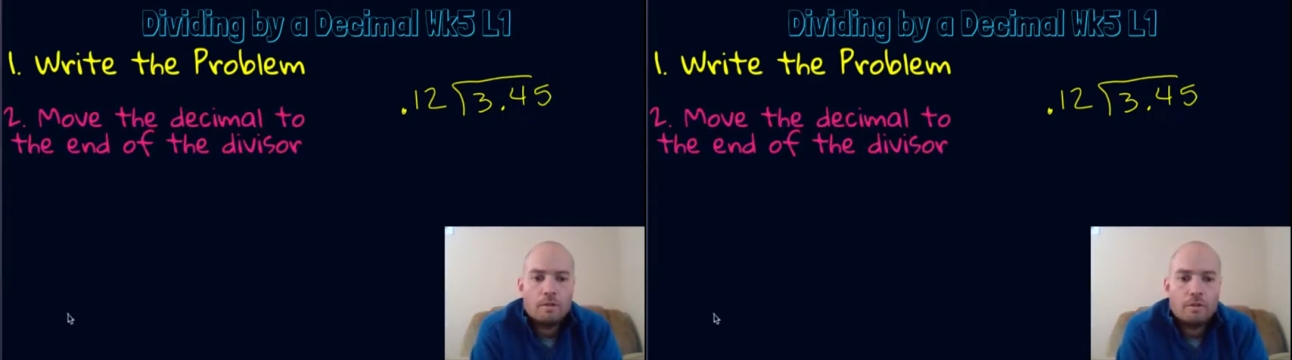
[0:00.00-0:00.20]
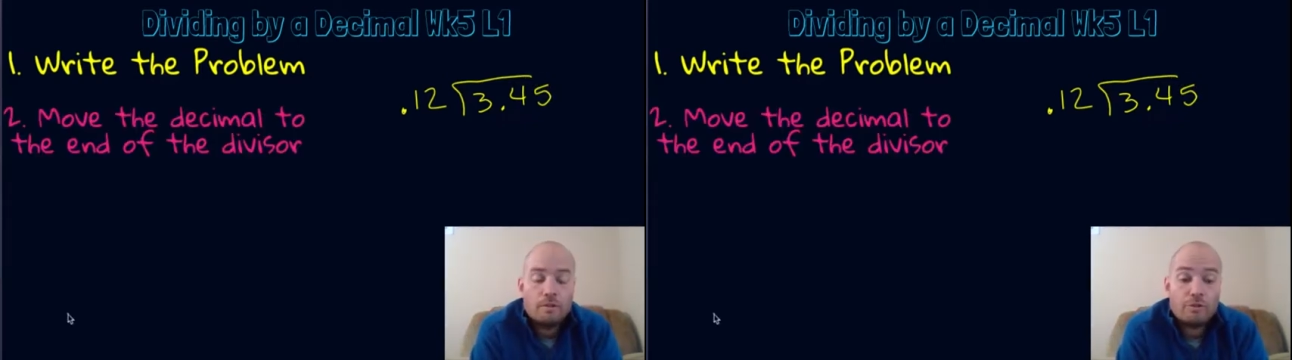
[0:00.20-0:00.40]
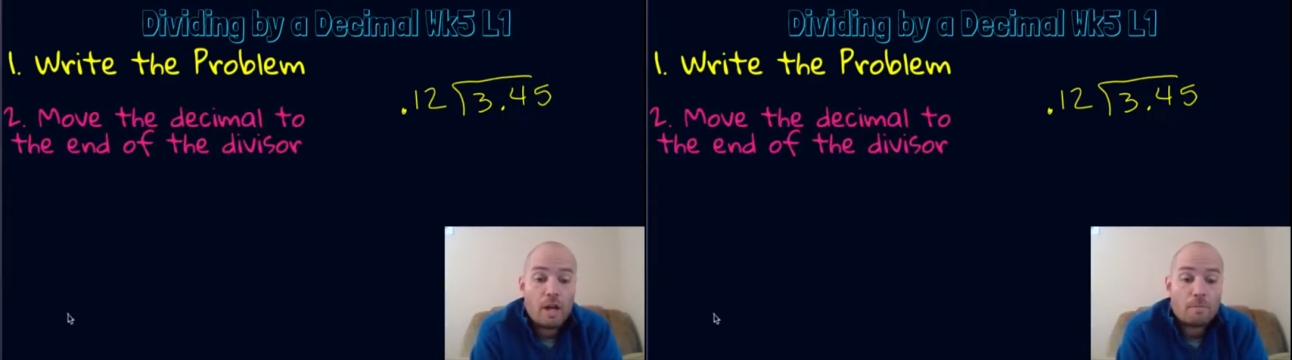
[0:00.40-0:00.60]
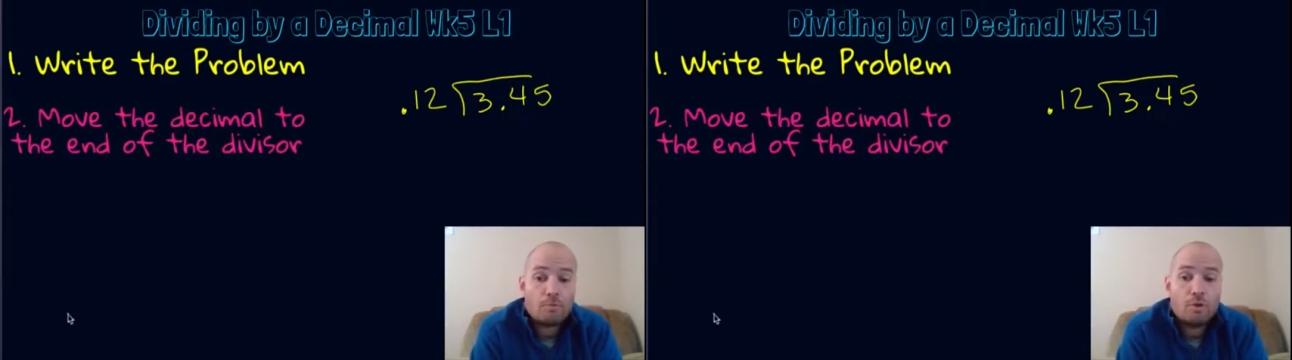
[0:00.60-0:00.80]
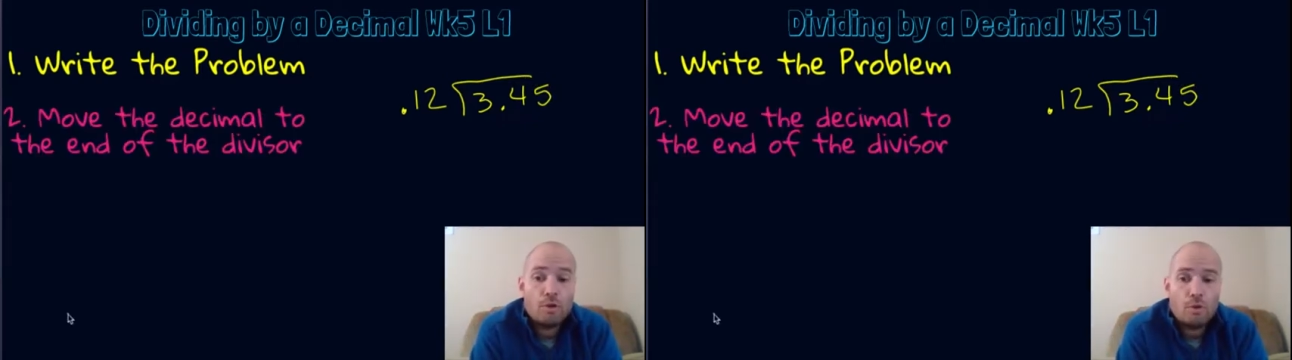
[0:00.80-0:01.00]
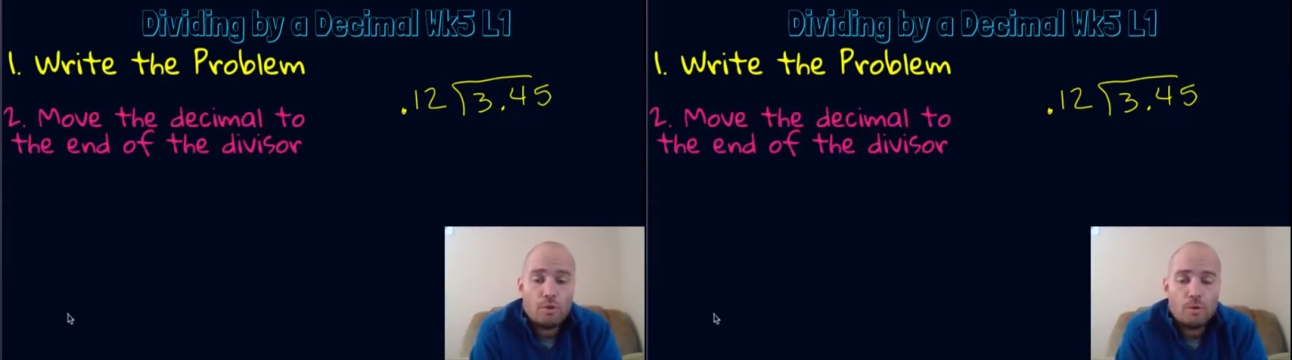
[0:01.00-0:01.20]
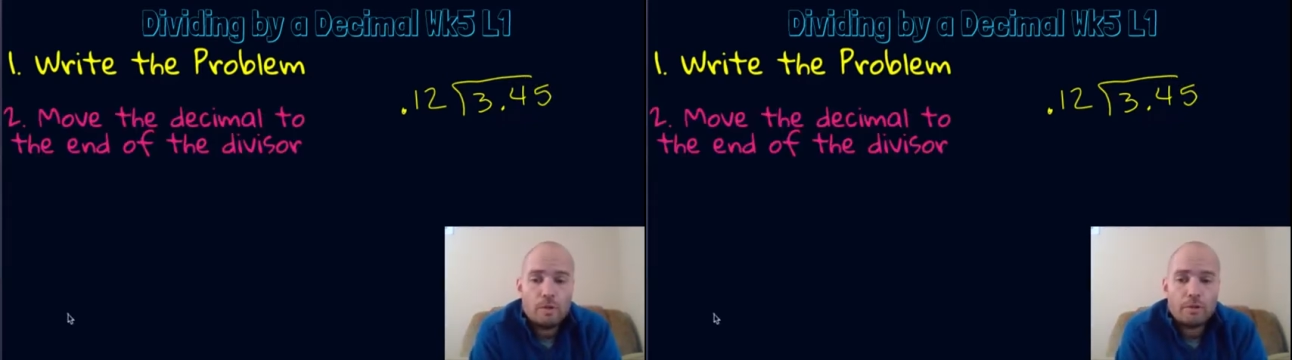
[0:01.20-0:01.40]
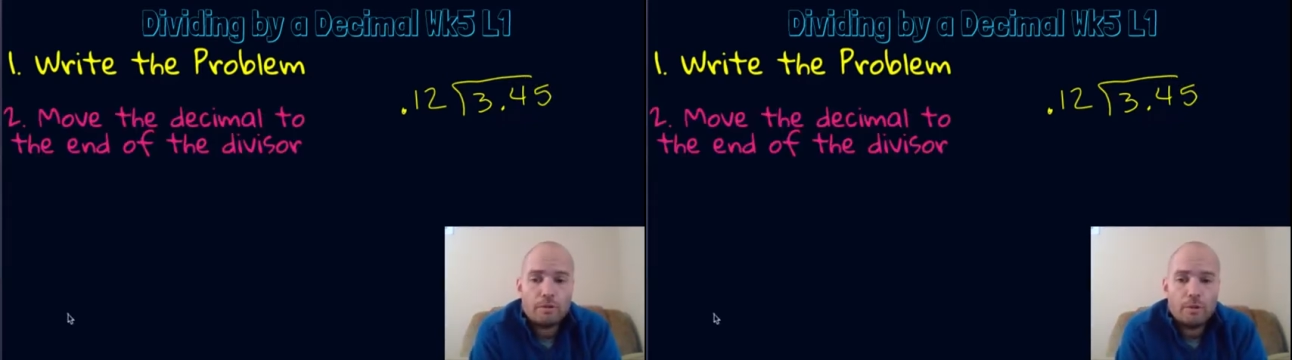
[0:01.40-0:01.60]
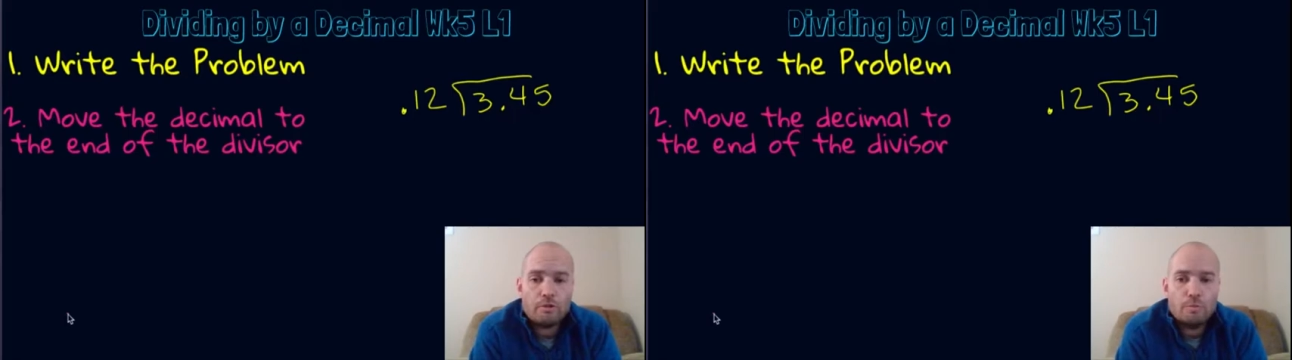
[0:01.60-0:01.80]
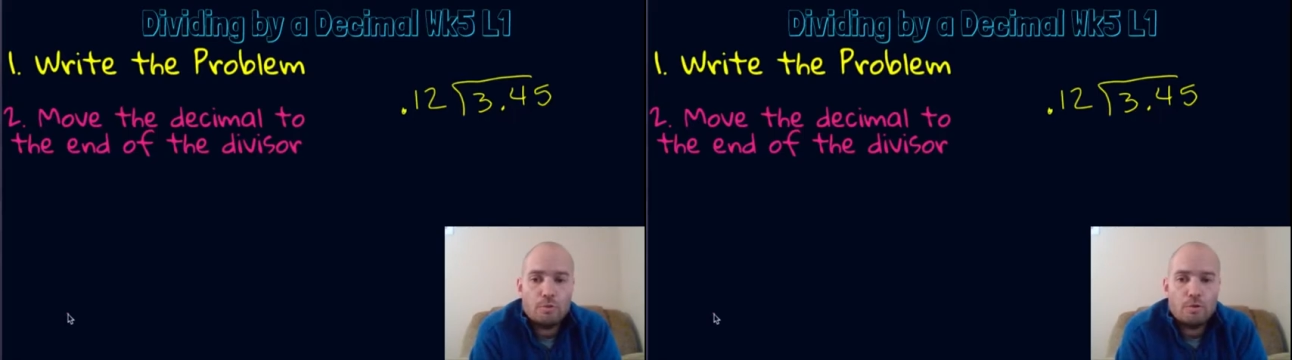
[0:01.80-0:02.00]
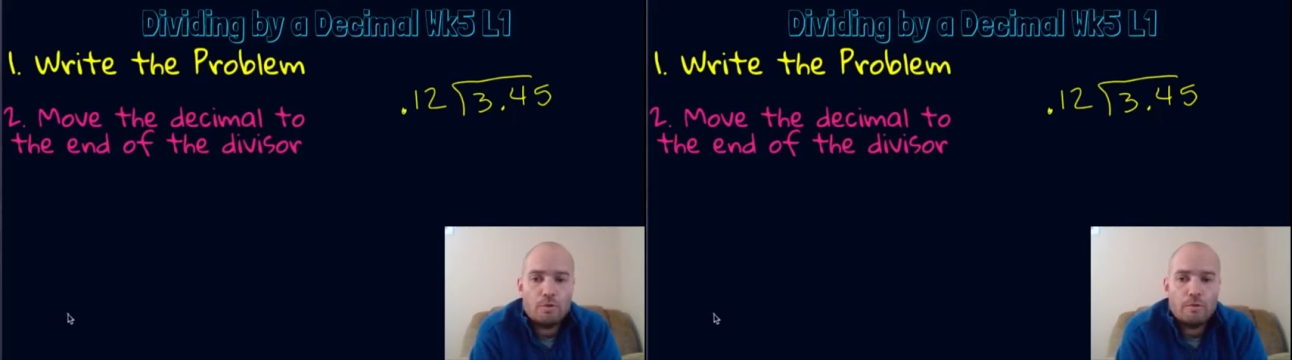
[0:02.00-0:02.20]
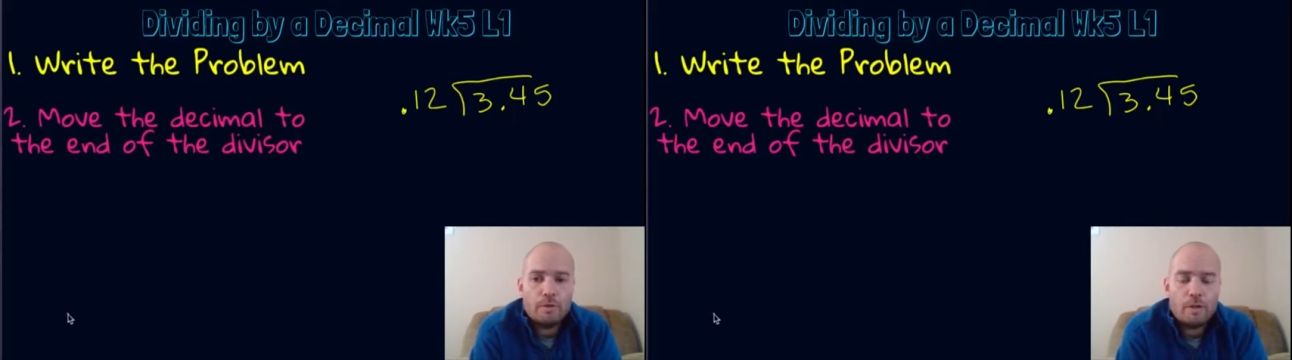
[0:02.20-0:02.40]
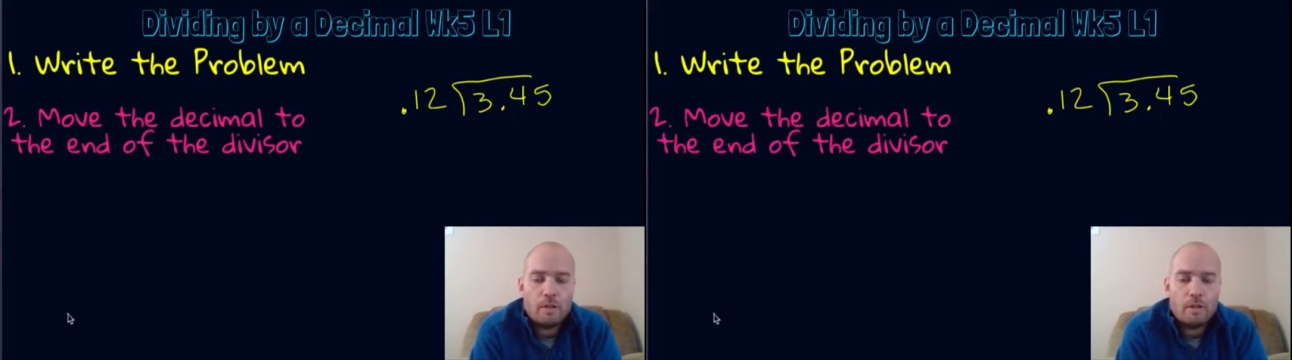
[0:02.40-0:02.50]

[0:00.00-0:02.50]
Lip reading: Step 2 is going to move